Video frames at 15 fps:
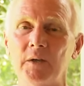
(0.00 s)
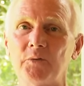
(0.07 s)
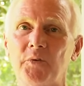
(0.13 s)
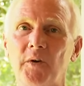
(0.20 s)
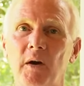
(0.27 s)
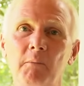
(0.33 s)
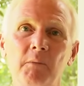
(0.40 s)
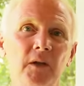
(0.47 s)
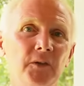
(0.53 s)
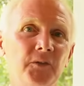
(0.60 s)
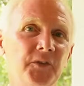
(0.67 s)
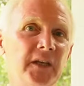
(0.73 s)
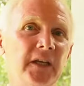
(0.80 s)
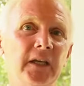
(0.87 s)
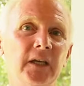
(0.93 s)
from
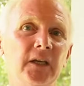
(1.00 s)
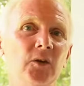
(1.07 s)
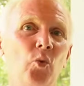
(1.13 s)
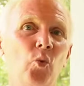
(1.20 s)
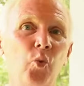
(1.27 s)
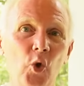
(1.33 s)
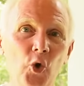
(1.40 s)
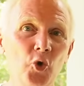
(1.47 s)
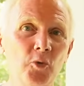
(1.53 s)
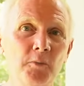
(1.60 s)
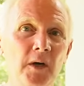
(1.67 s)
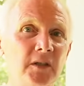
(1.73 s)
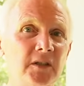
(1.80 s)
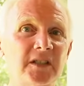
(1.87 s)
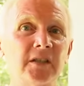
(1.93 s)
the
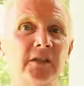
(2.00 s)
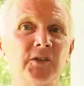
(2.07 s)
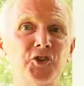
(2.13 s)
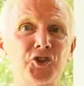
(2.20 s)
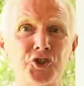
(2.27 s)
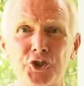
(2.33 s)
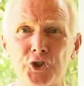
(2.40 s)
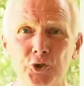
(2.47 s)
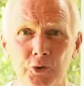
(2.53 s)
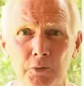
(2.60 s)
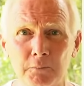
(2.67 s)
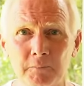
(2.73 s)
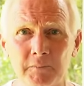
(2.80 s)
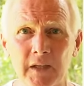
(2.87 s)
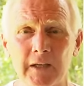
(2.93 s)
womb until the
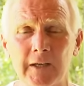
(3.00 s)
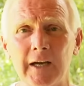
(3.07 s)
tomb,